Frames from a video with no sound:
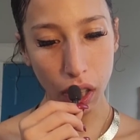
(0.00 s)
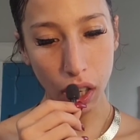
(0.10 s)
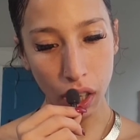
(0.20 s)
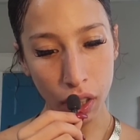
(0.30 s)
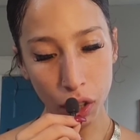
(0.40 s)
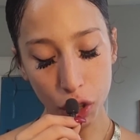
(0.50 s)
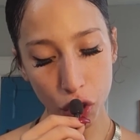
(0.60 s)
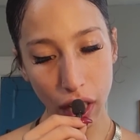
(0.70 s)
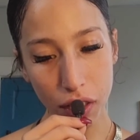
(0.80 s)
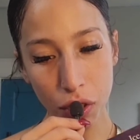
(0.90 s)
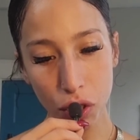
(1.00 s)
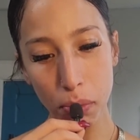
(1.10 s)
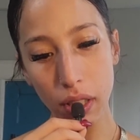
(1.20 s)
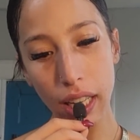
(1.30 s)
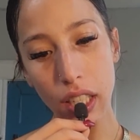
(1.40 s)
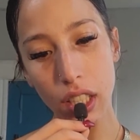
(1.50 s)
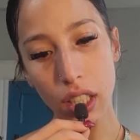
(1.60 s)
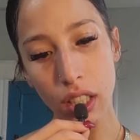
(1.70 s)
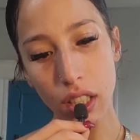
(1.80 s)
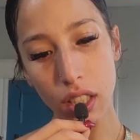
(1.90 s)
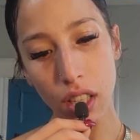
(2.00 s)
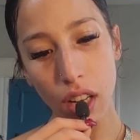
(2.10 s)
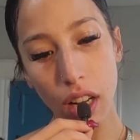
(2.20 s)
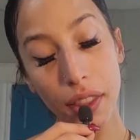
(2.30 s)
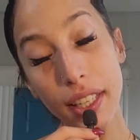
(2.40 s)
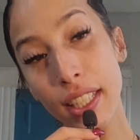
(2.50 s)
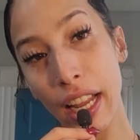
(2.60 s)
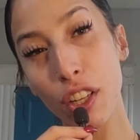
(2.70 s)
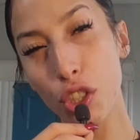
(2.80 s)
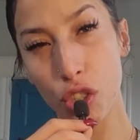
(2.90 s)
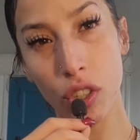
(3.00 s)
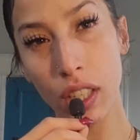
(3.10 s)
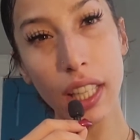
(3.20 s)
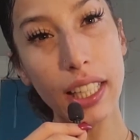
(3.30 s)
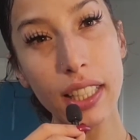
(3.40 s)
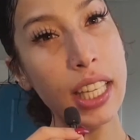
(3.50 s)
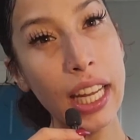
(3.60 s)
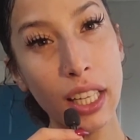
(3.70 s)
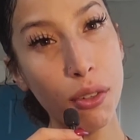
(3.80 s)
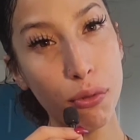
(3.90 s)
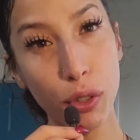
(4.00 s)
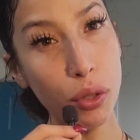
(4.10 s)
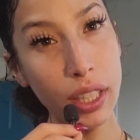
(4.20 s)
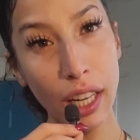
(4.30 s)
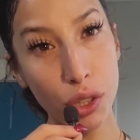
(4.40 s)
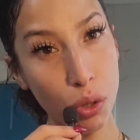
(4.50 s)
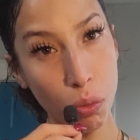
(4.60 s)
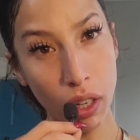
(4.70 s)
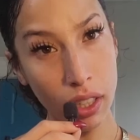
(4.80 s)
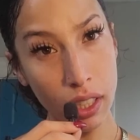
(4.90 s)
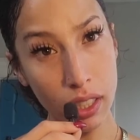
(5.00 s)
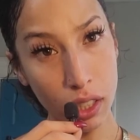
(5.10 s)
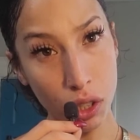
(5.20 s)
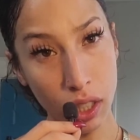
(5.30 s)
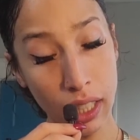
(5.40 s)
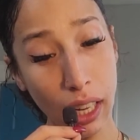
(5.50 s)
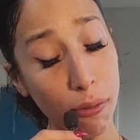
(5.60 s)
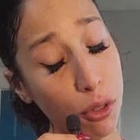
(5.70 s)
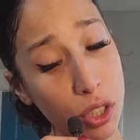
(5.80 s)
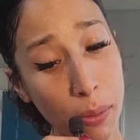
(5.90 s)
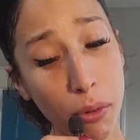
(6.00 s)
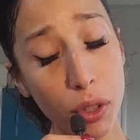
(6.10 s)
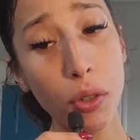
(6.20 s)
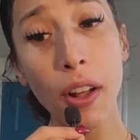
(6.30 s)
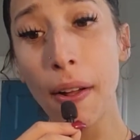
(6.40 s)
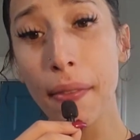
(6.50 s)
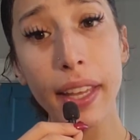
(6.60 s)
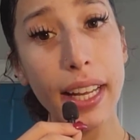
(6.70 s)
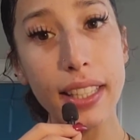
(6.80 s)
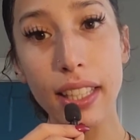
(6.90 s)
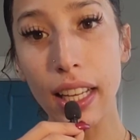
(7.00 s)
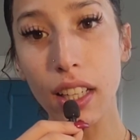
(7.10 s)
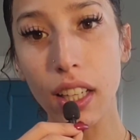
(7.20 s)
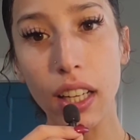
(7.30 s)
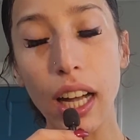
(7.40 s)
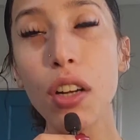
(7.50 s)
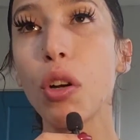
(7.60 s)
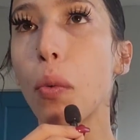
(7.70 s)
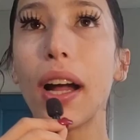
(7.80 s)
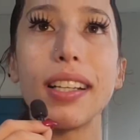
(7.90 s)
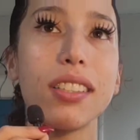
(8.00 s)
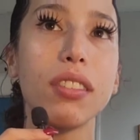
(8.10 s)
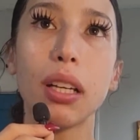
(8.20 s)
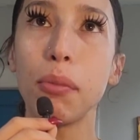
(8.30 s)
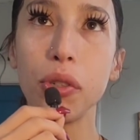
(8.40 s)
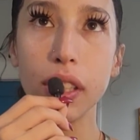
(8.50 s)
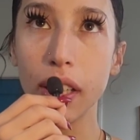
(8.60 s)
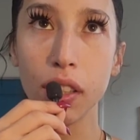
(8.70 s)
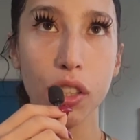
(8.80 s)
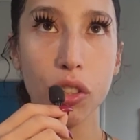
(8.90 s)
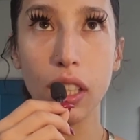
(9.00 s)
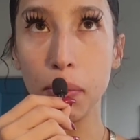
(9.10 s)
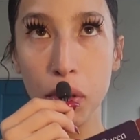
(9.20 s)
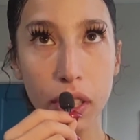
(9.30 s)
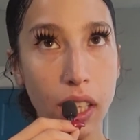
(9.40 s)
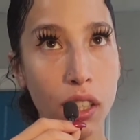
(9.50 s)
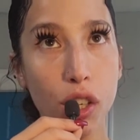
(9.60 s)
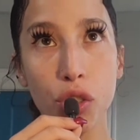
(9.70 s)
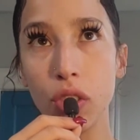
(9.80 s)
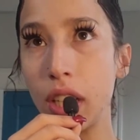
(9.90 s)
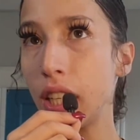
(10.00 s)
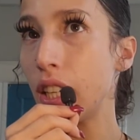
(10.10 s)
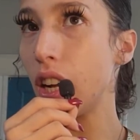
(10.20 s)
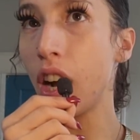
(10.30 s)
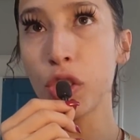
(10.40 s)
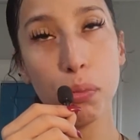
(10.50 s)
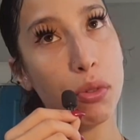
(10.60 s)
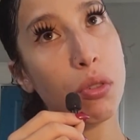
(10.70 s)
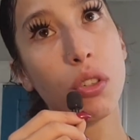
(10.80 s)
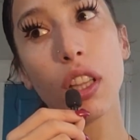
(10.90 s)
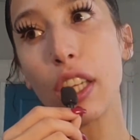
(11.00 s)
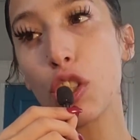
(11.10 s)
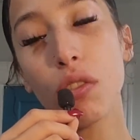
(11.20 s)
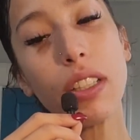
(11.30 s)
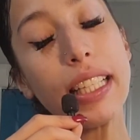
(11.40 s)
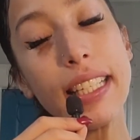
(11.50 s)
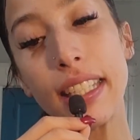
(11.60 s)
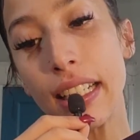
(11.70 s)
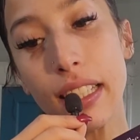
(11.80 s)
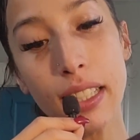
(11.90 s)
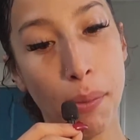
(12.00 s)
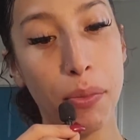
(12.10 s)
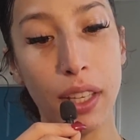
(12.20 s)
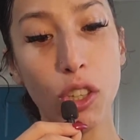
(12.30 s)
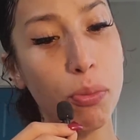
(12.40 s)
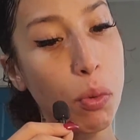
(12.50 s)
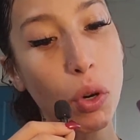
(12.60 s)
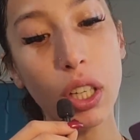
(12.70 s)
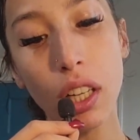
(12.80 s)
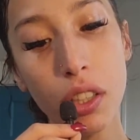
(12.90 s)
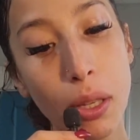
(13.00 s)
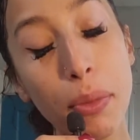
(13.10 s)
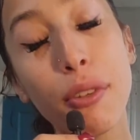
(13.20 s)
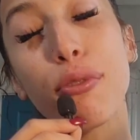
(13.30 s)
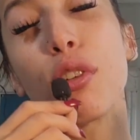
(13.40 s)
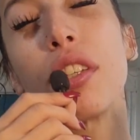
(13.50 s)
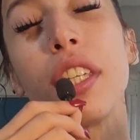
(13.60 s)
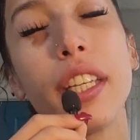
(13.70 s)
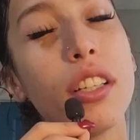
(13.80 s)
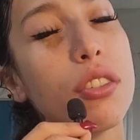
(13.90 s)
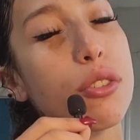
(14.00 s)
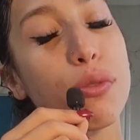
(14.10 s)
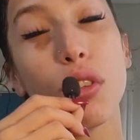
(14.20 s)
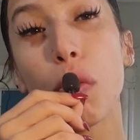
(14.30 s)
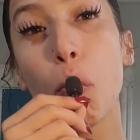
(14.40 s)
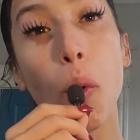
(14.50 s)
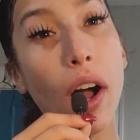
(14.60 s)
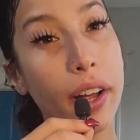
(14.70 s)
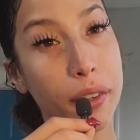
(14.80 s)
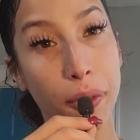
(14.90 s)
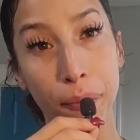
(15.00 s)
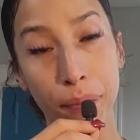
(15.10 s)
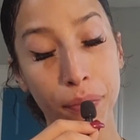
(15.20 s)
I know your trials and tribulations and the entire journey that's taken for you to get to where it is that you're going to get. For some of you, it's like, I don't know why I still get music industry, like music industry, entrepreneur, like you're releasing something. You've been working on something for years, for a while.